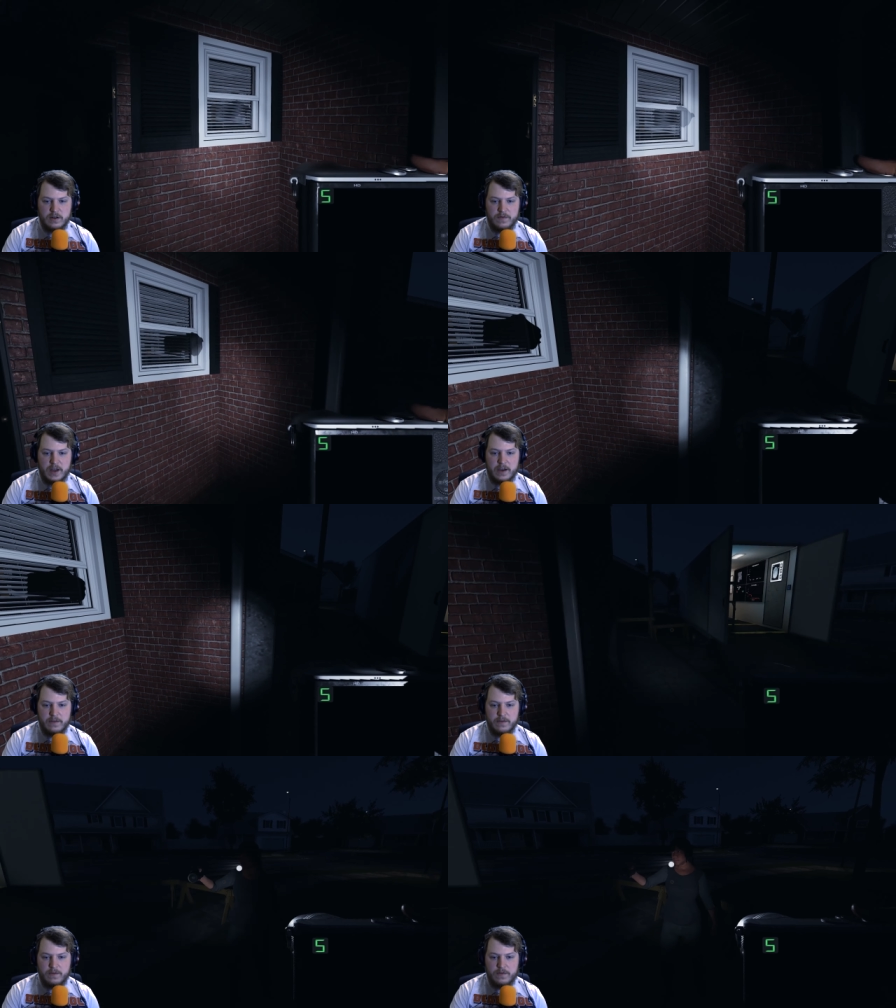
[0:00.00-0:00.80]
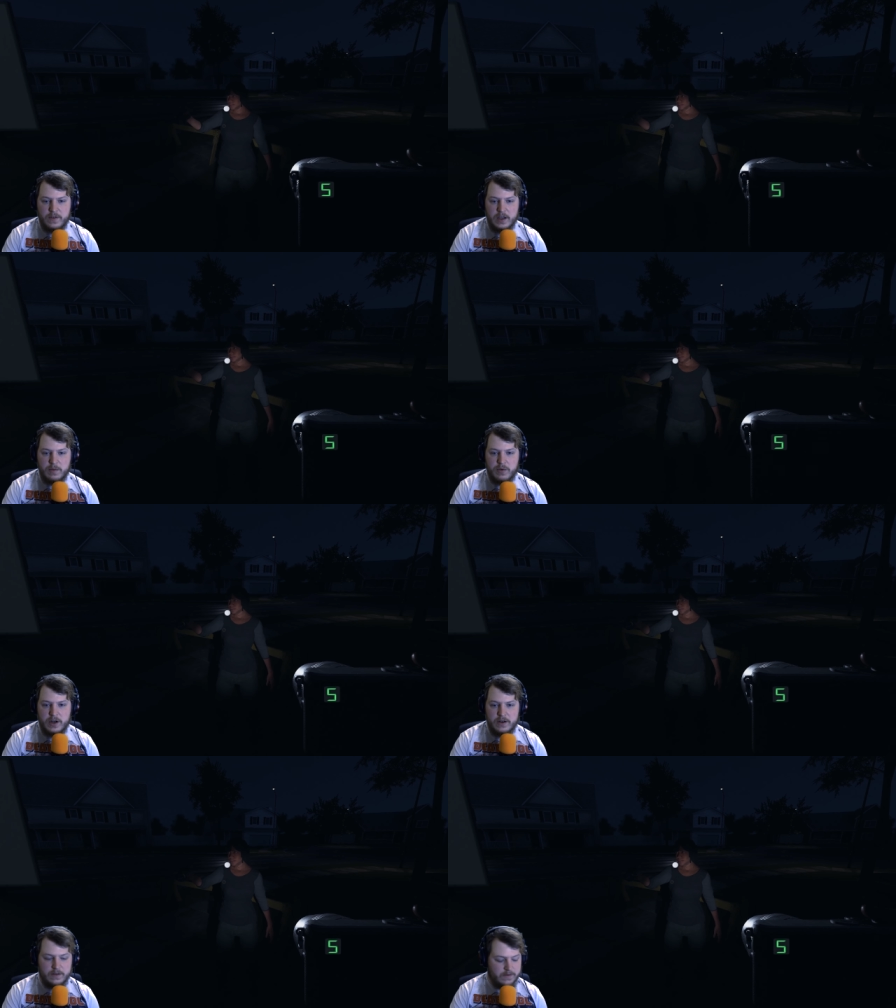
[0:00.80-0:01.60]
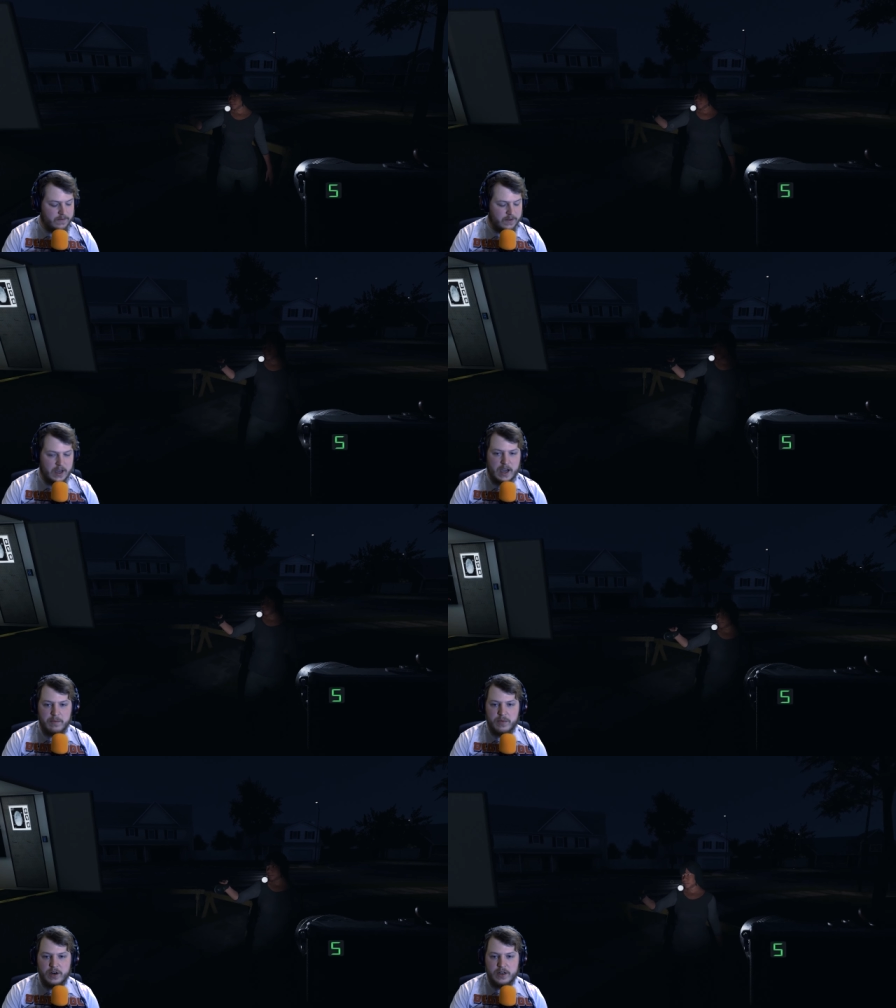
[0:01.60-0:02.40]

of that fingerprint, that handprint,